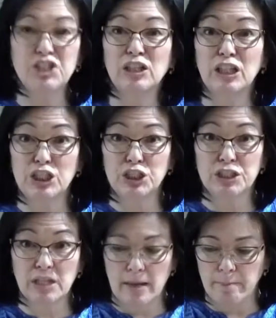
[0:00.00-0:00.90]

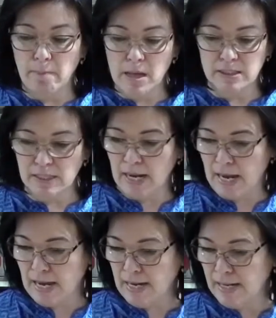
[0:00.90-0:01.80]
delicious, I must
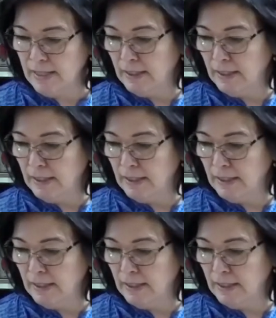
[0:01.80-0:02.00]
add.